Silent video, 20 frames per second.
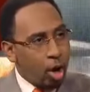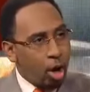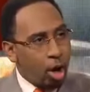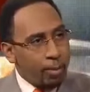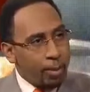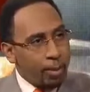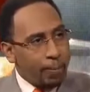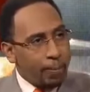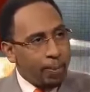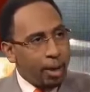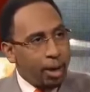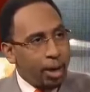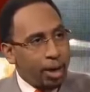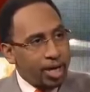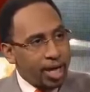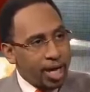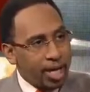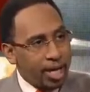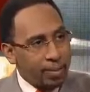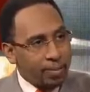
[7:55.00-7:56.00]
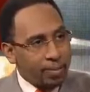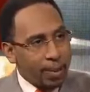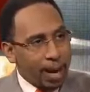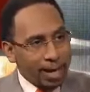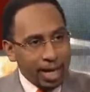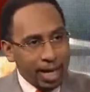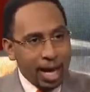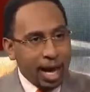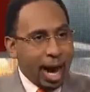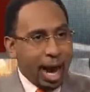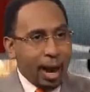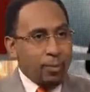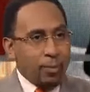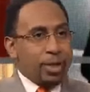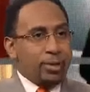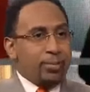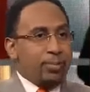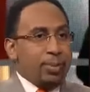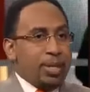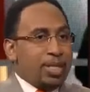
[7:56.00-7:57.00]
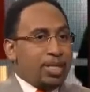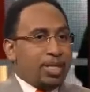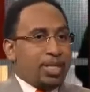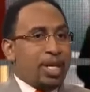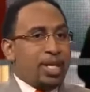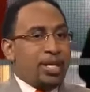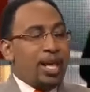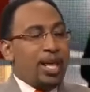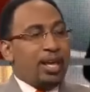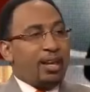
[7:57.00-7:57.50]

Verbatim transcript: harm upon anybody. I wouldn't be sitting